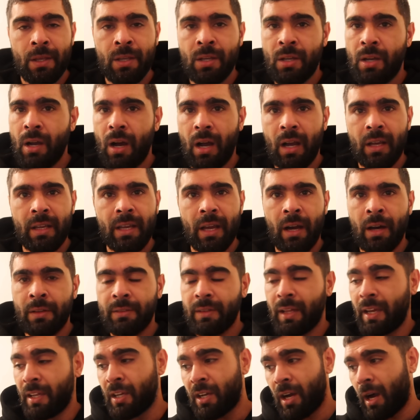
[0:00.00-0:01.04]
You've got to get on
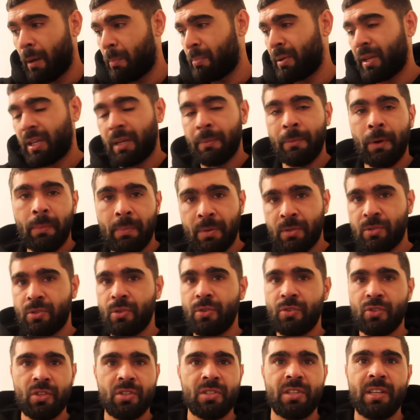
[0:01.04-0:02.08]
that. You've got to pick him up. As
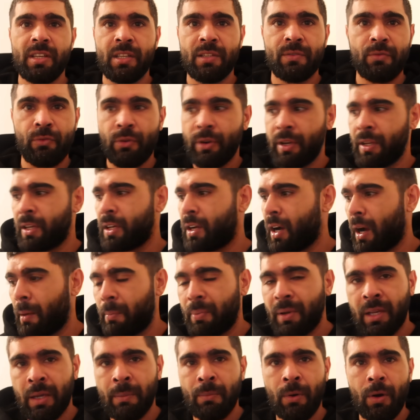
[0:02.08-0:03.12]
soon as you see he's free, you've got to
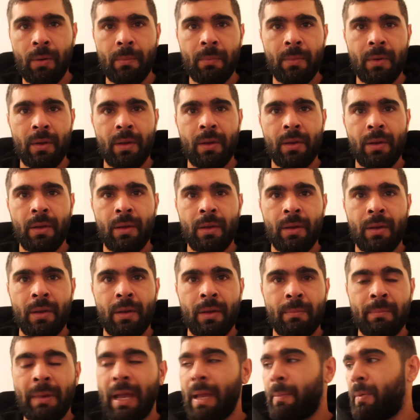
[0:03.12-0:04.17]
pick him up.
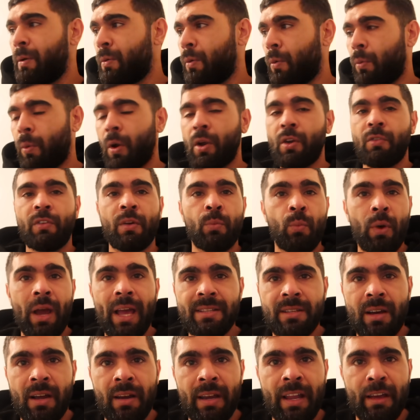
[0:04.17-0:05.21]
Maybe we're wondering,
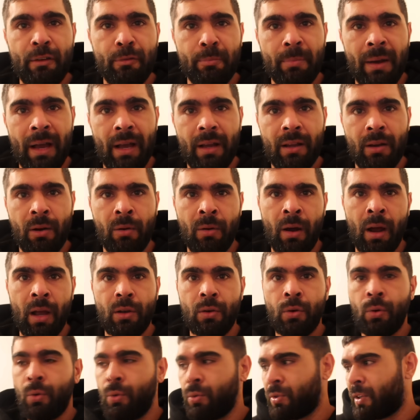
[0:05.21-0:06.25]
where's our left back? All right,
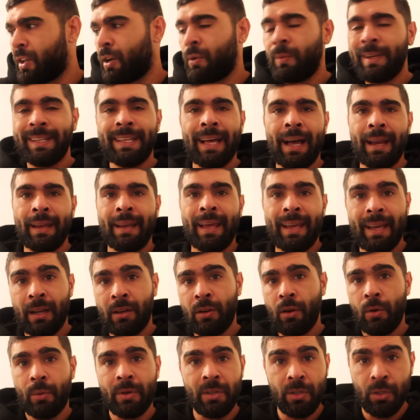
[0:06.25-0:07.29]
cool, deal with that later.
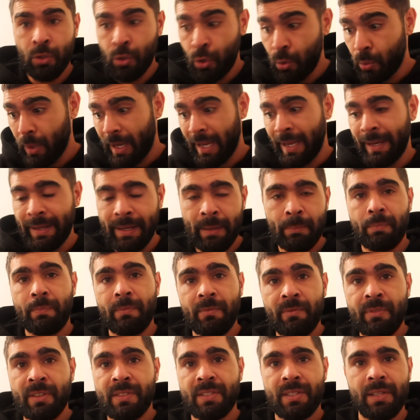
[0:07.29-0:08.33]
Go and, you were in the
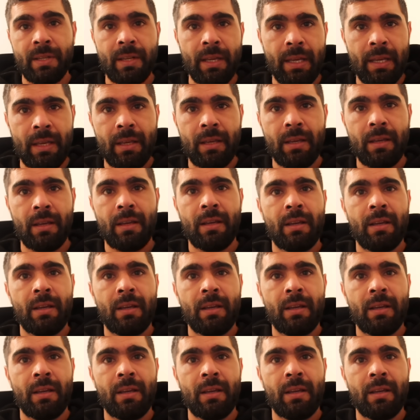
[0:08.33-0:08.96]
vicinity.